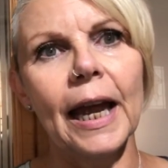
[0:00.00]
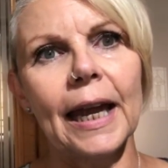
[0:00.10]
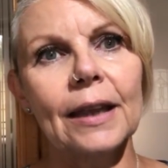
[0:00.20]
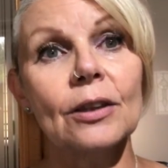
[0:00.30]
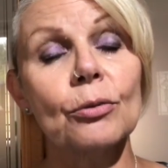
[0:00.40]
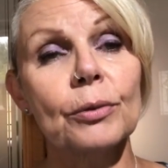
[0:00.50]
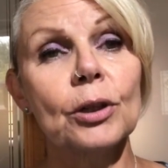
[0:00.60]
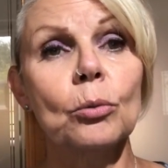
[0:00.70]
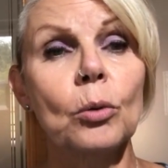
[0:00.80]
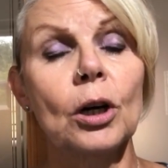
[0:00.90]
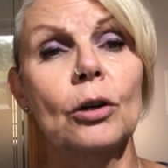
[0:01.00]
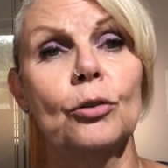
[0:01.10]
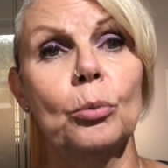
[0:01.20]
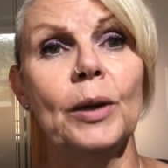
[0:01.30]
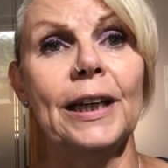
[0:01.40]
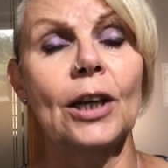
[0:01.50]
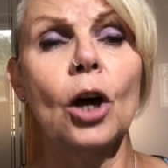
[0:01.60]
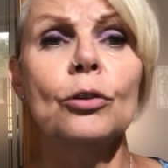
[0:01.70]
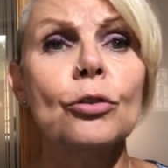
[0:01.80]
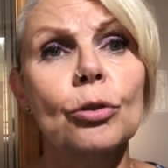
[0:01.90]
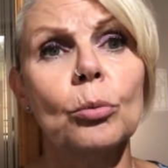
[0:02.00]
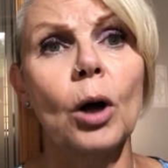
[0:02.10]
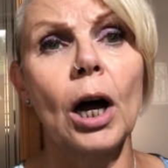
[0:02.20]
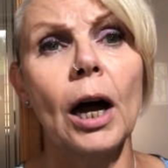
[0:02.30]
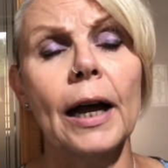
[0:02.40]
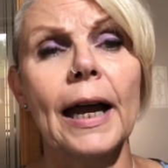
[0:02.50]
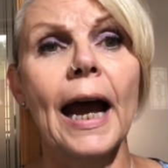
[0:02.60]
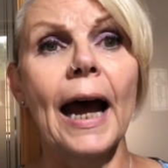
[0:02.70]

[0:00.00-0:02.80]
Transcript: In the real world, we go to work,